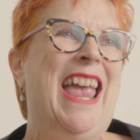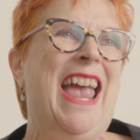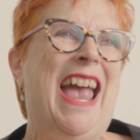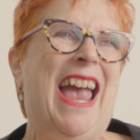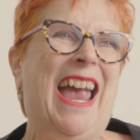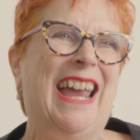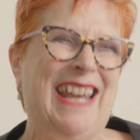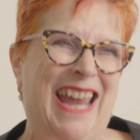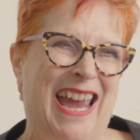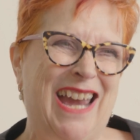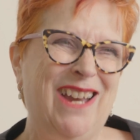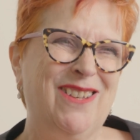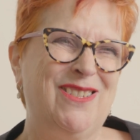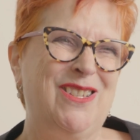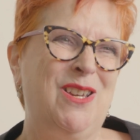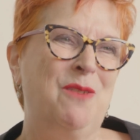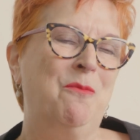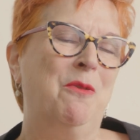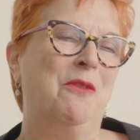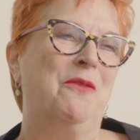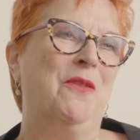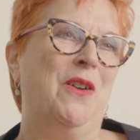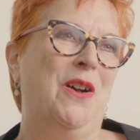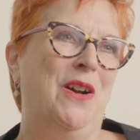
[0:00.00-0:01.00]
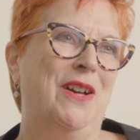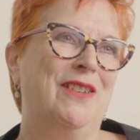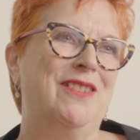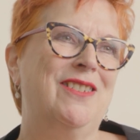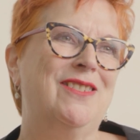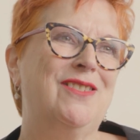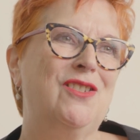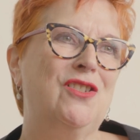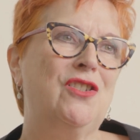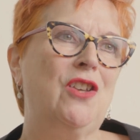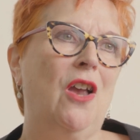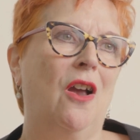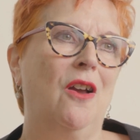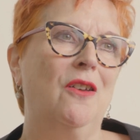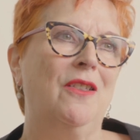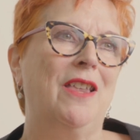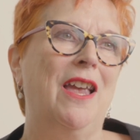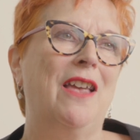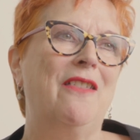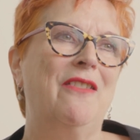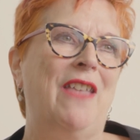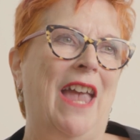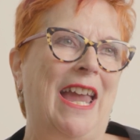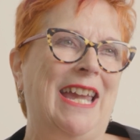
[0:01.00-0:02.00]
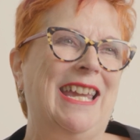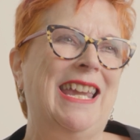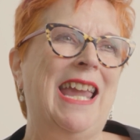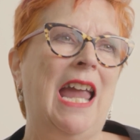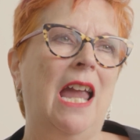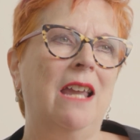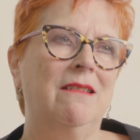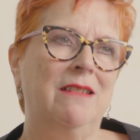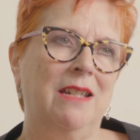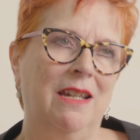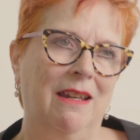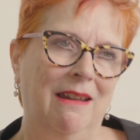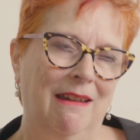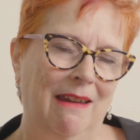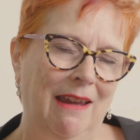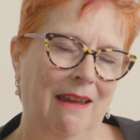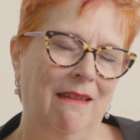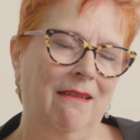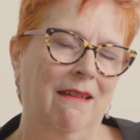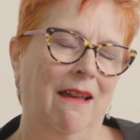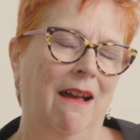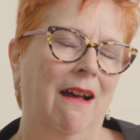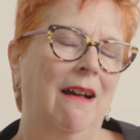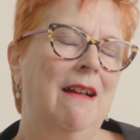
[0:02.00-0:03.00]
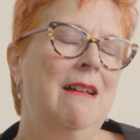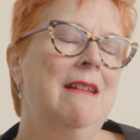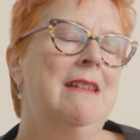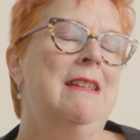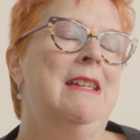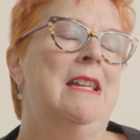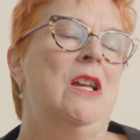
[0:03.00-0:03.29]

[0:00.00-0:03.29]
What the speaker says: and housing providers so that they can together